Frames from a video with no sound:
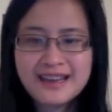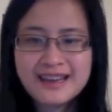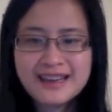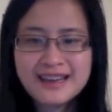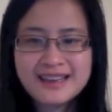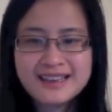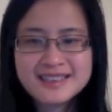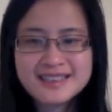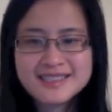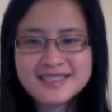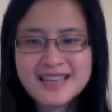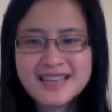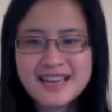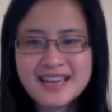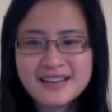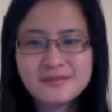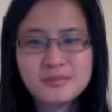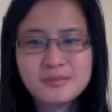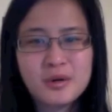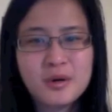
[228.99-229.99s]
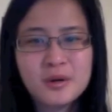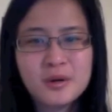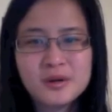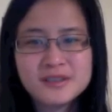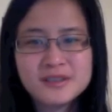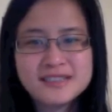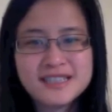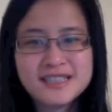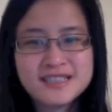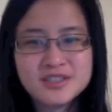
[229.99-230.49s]
He is then
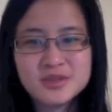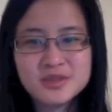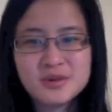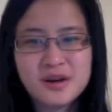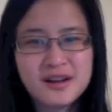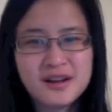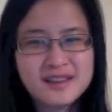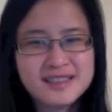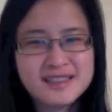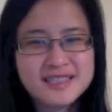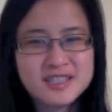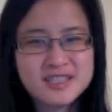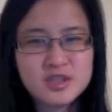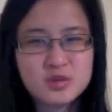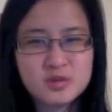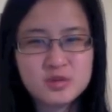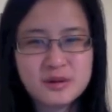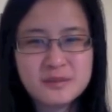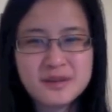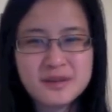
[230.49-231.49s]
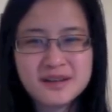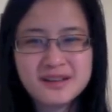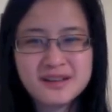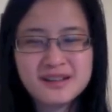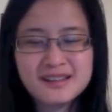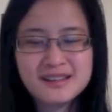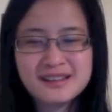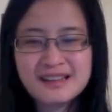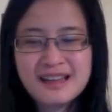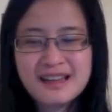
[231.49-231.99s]
pulled into all these
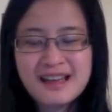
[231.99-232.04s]
criminal